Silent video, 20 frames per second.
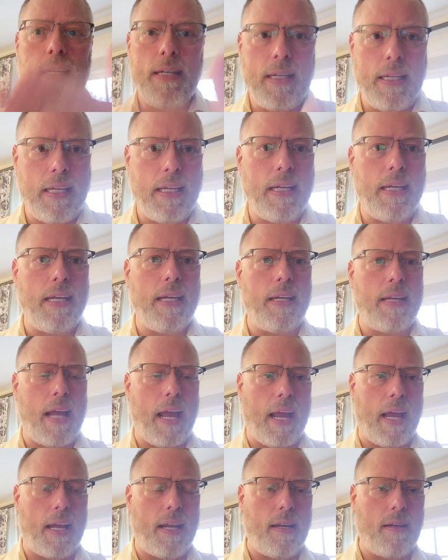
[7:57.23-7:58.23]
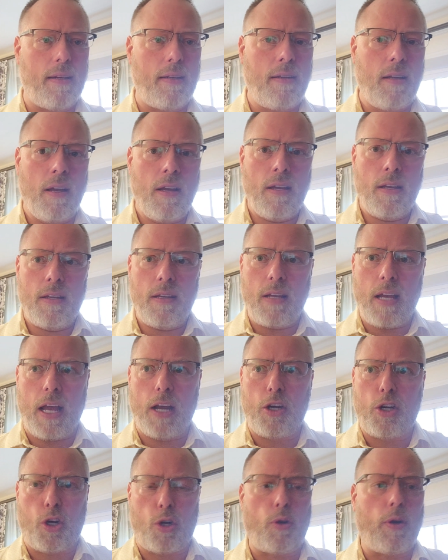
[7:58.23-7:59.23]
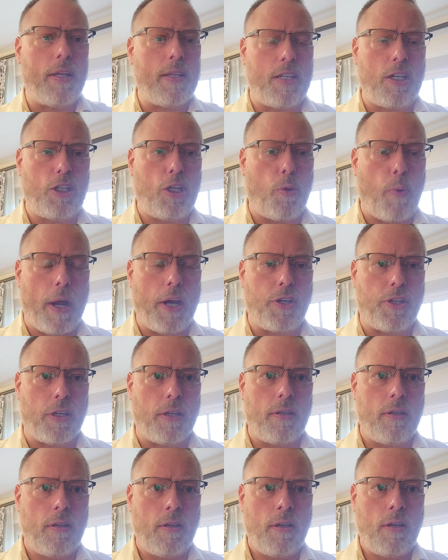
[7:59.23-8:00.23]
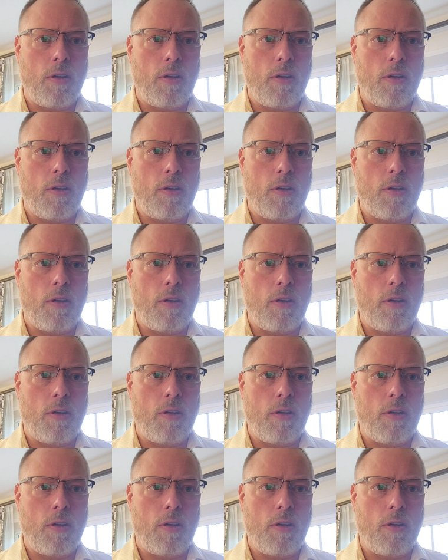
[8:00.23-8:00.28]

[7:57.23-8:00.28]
need and current situation,